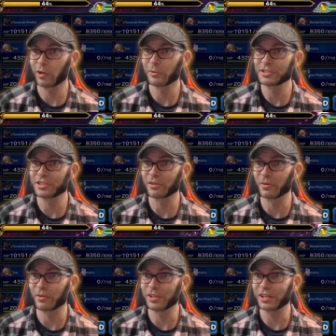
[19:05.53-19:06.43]
We'll go
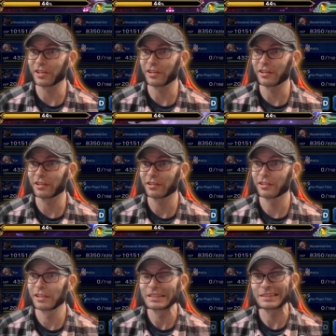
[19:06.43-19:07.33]
until the
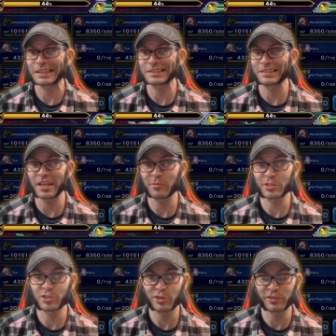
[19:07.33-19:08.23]
next
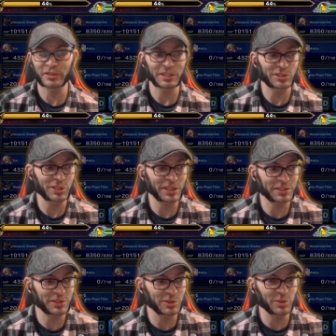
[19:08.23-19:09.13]
damage turn,
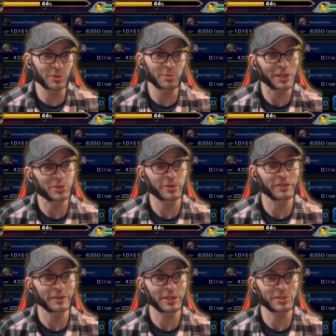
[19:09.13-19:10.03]
just to make
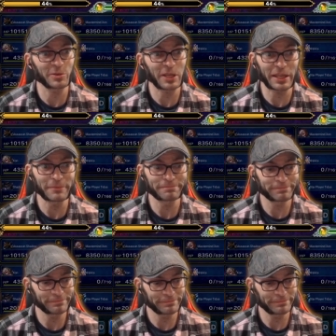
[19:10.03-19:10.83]
sure everything's okay.